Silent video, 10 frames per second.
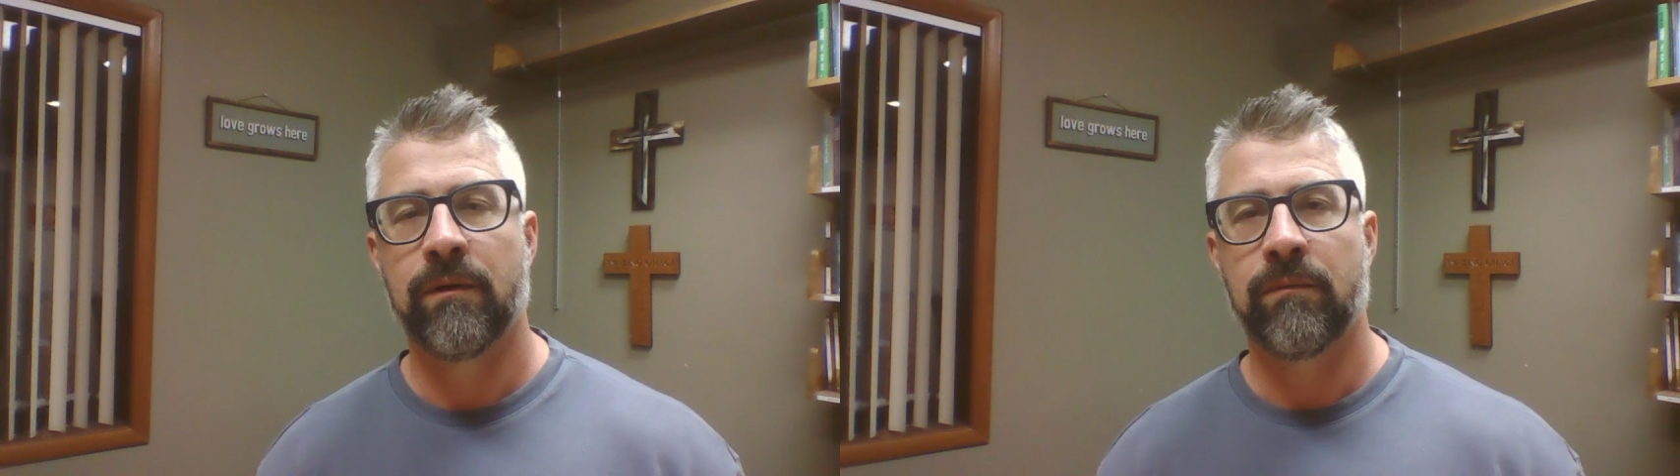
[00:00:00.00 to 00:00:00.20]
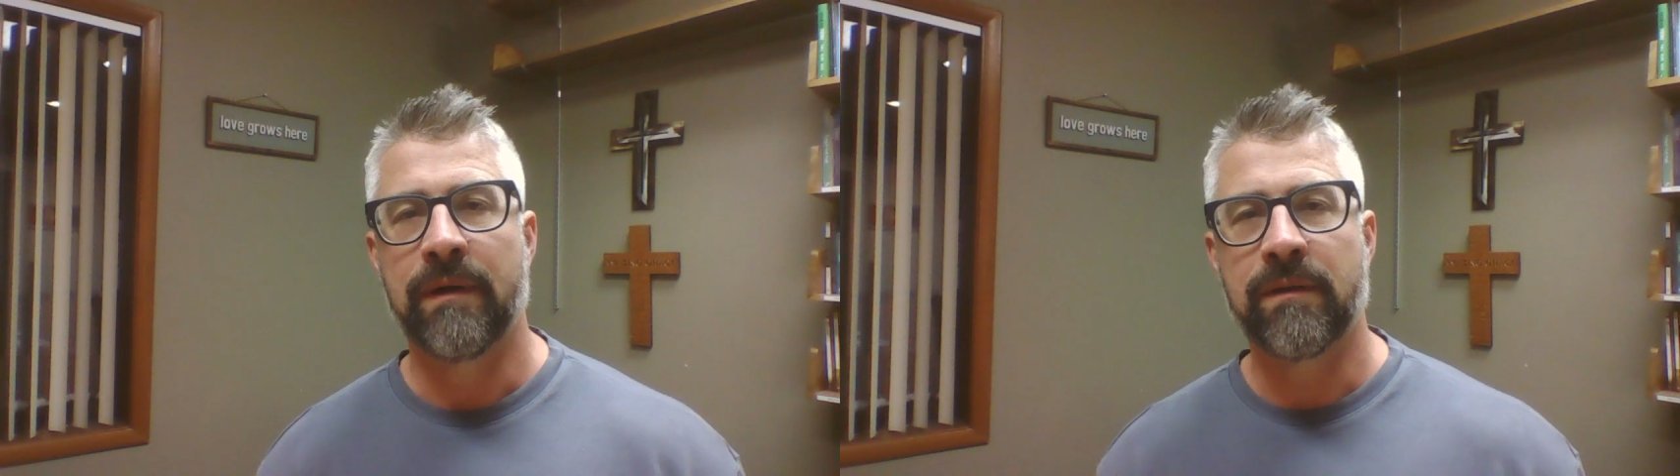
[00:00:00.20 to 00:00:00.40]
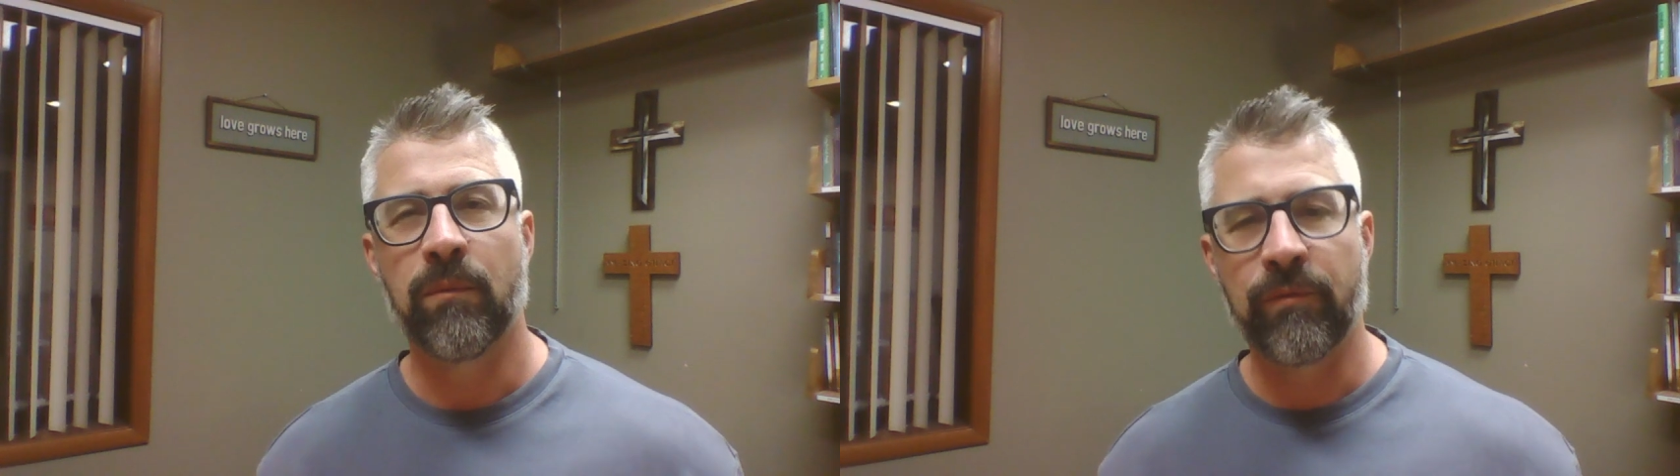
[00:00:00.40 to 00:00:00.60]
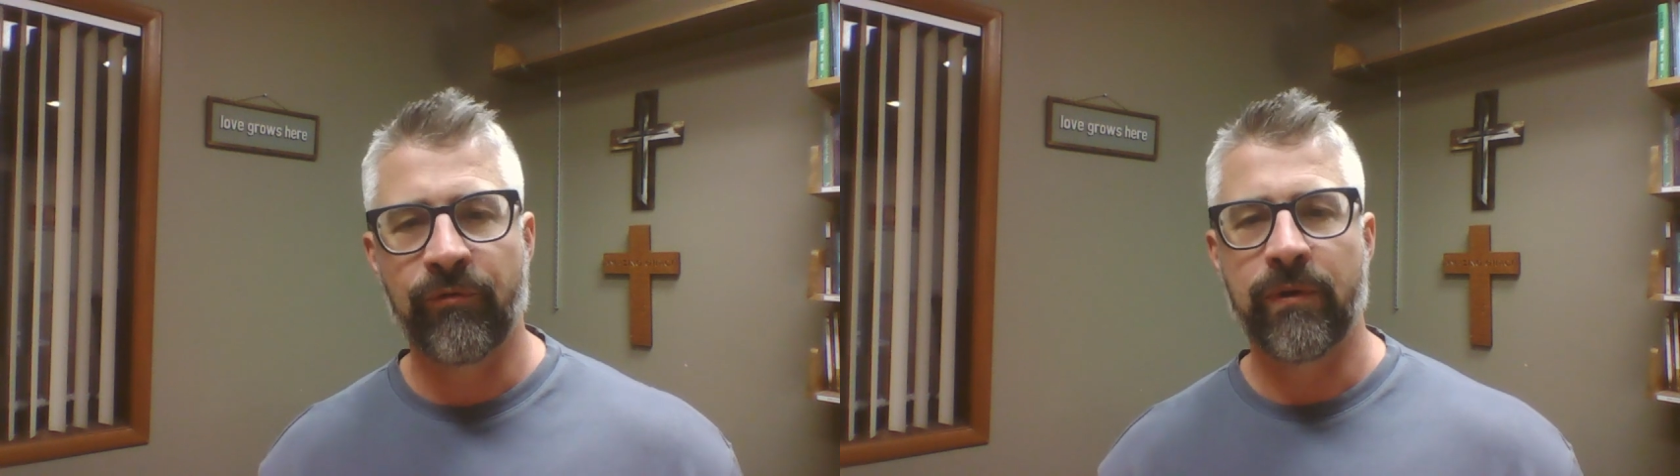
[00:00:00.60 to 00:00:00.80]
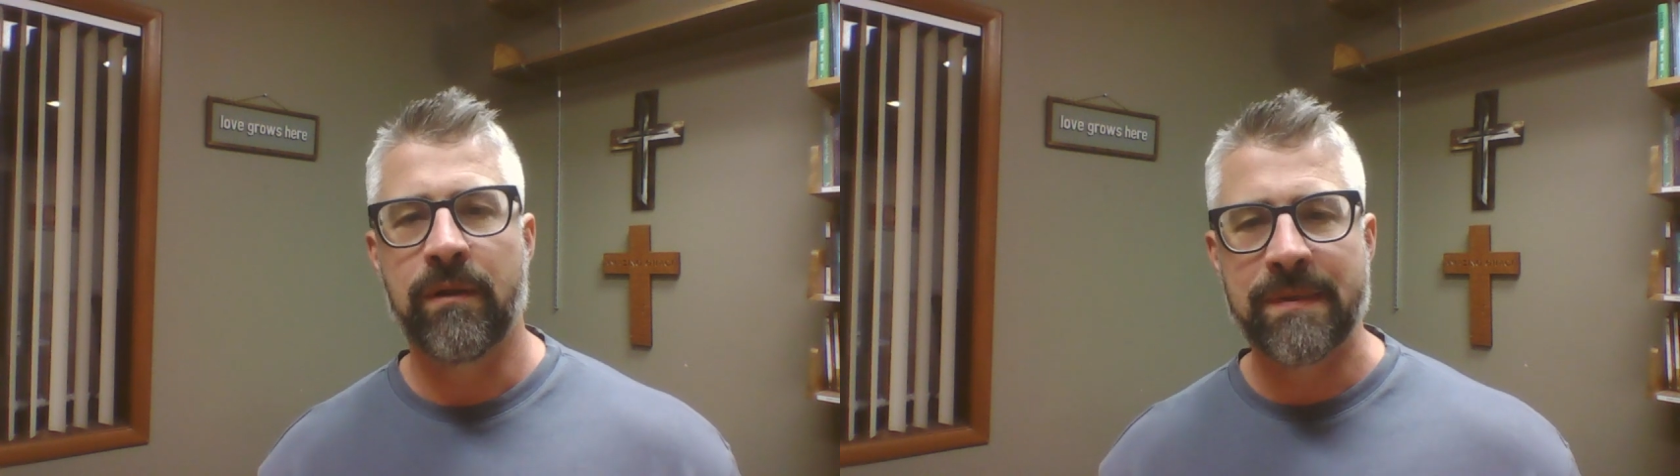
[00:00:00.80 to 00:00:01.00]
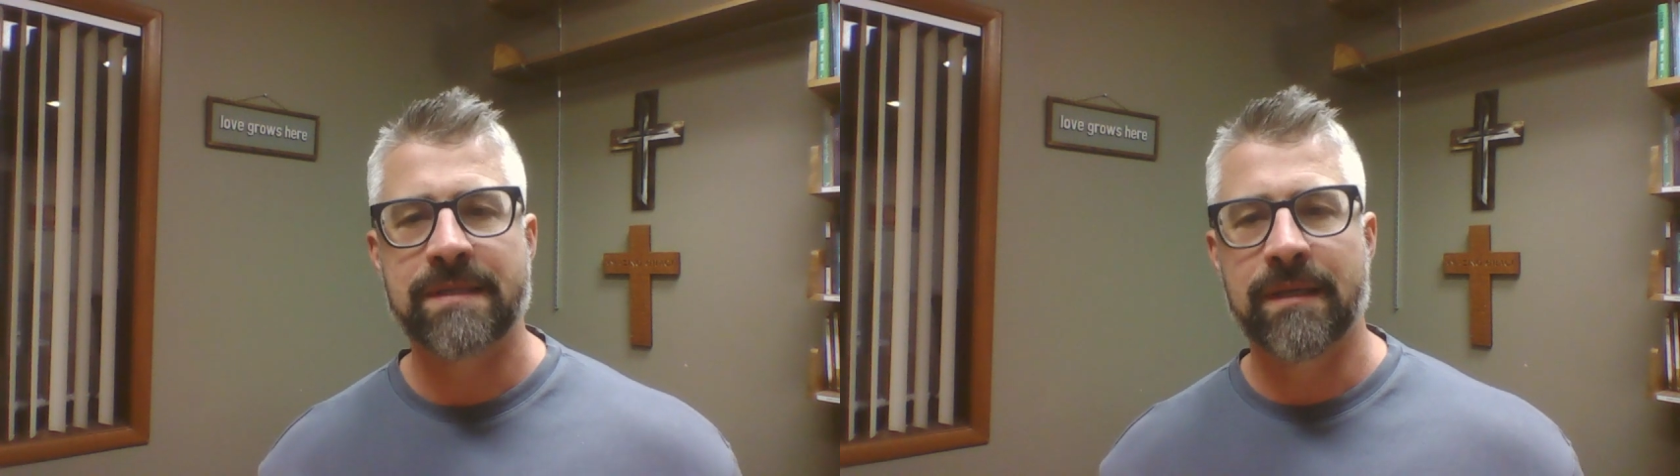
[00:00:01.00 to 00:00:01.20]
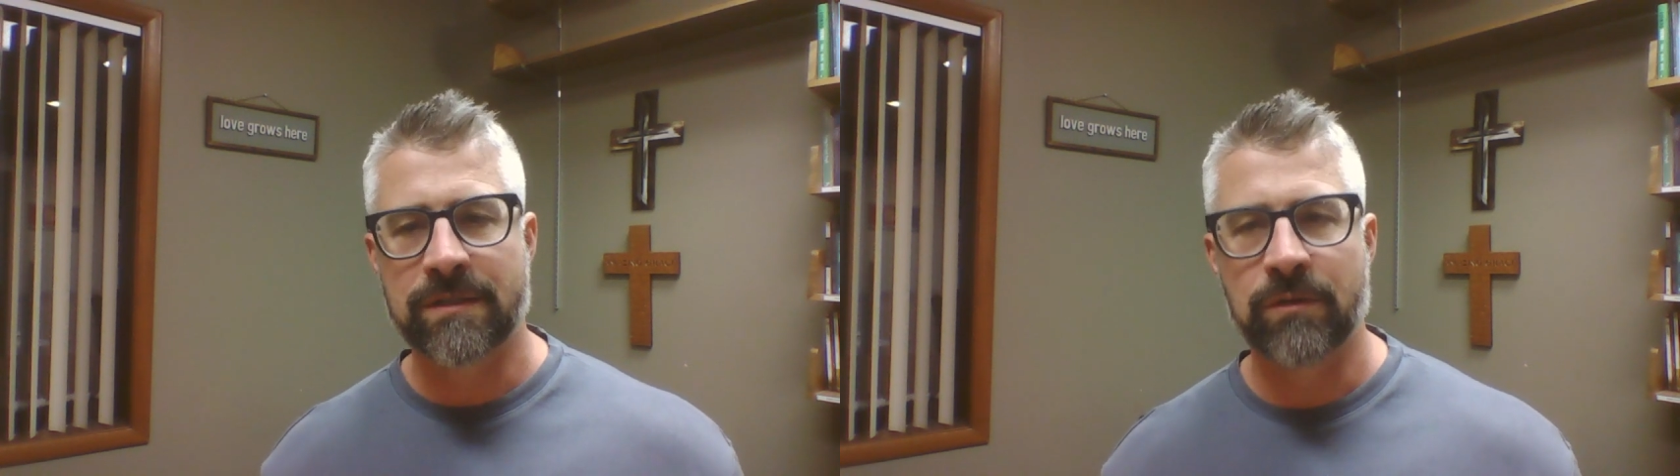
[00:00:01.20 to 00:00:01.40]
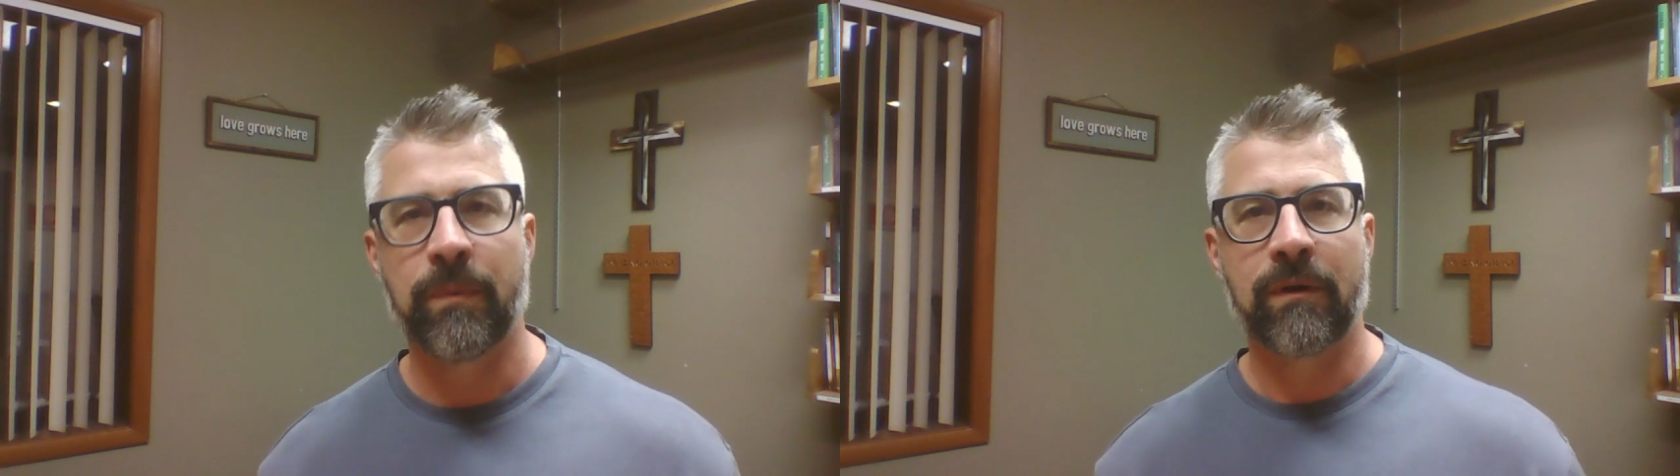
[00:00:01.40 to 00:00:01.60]
right, then we're free to be sent
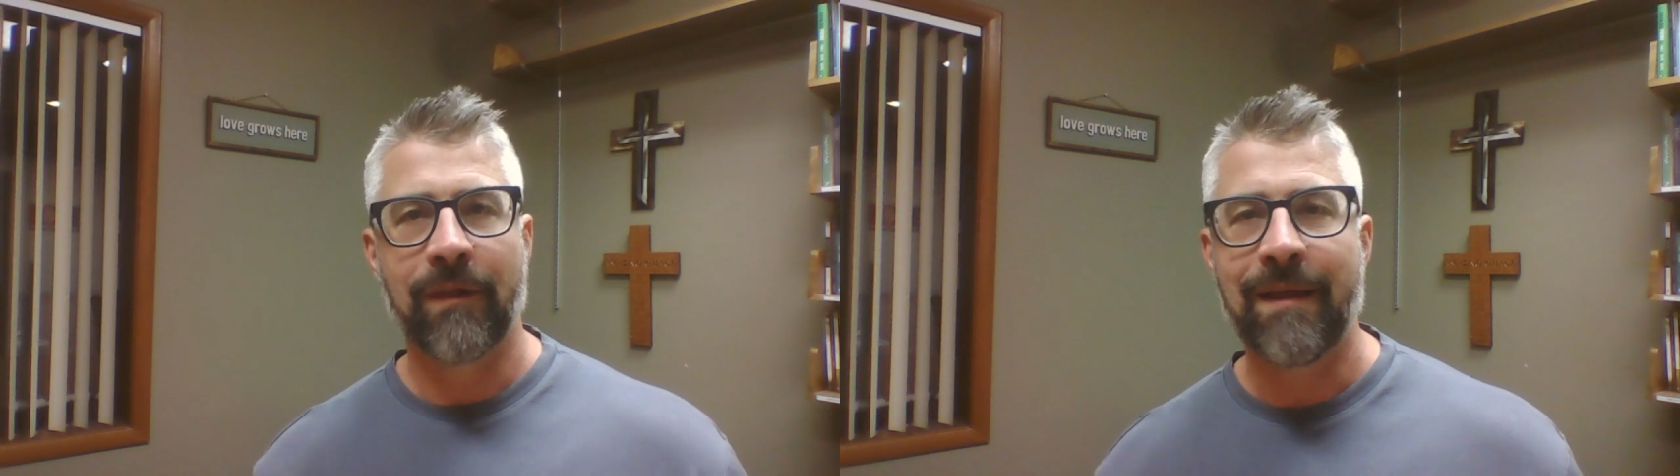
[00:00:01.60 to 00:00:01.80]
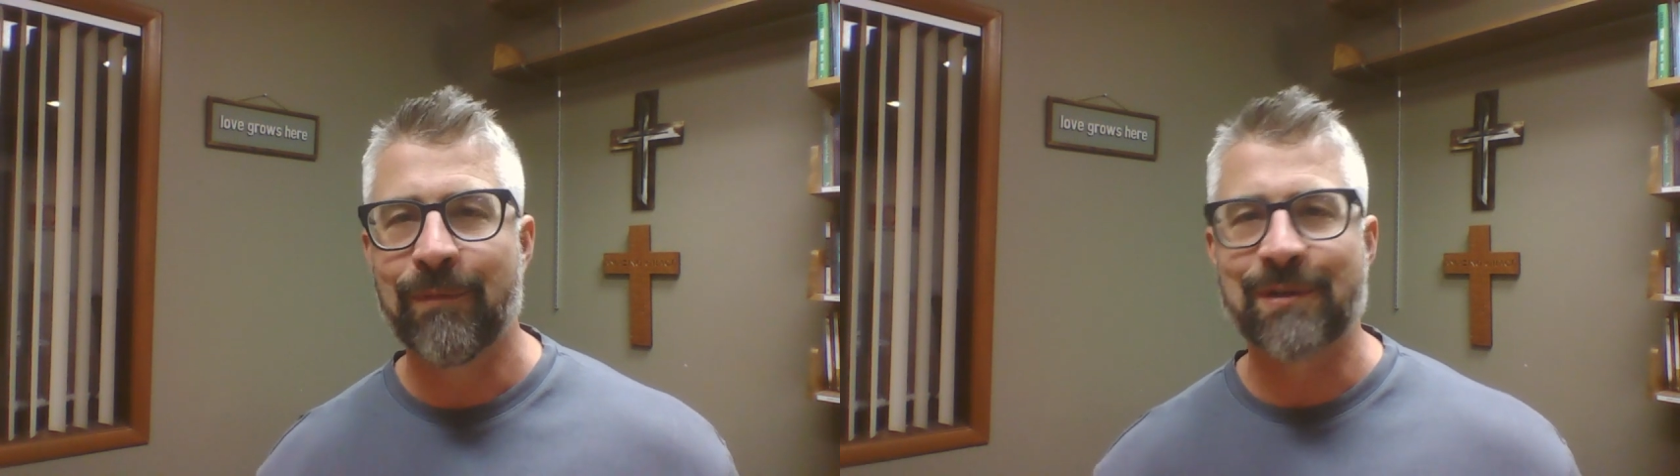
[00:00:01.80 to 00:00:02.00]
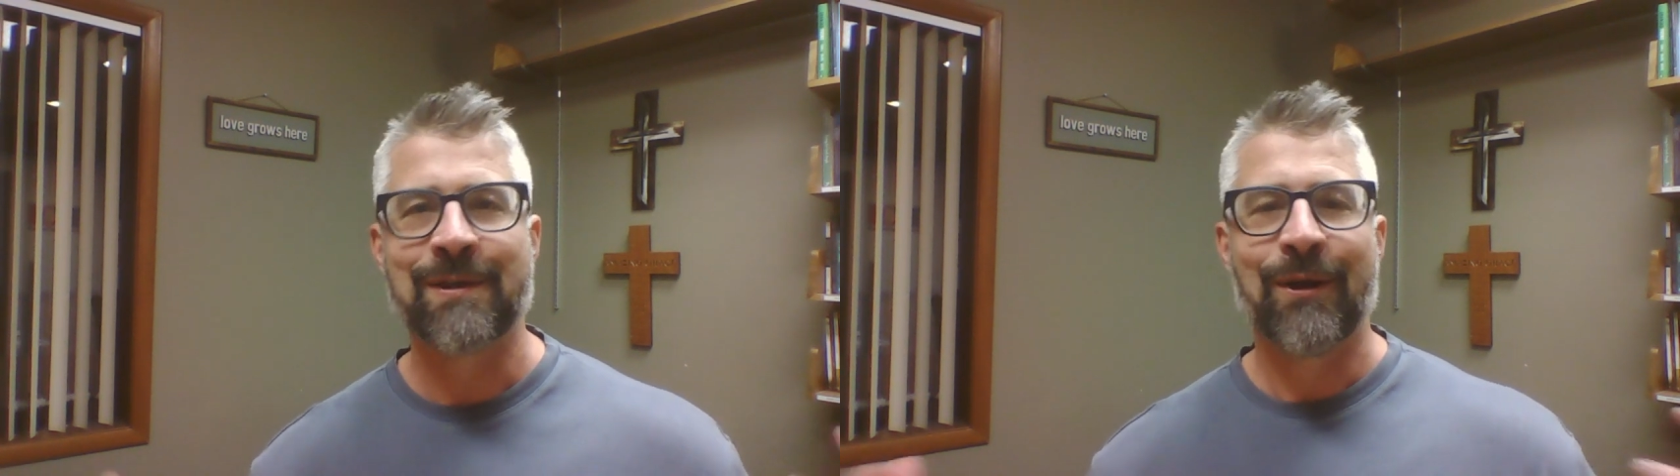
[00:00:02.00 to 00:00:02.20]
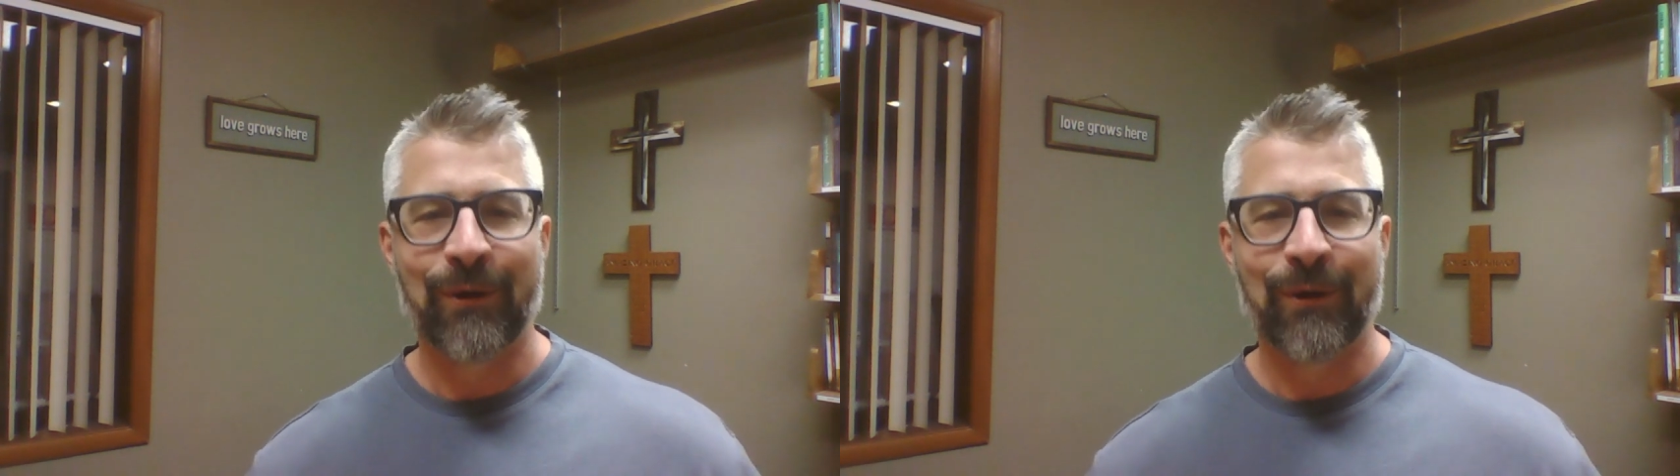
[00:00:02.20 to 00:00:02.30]
to proclaim this